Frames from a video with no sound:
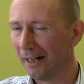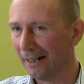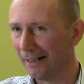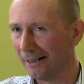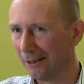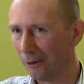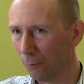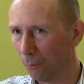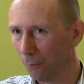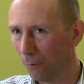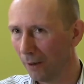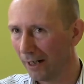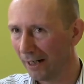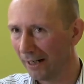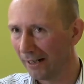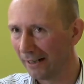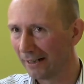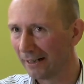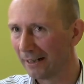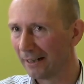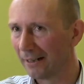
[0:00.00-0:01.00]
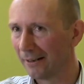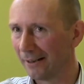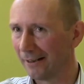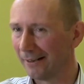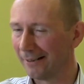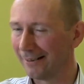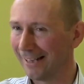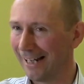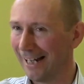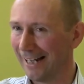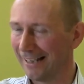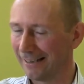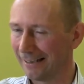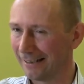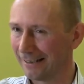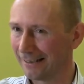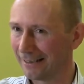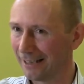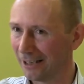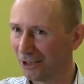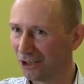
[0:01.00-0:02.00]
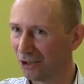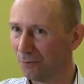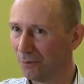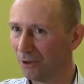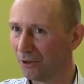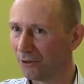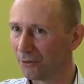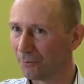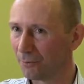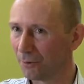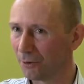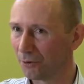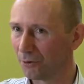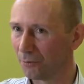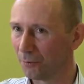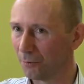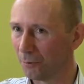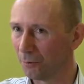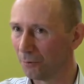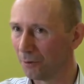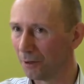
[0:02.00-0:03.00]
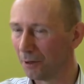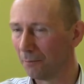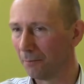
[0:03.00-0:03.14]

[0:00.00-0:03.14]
and in a way that is as accessible as possible.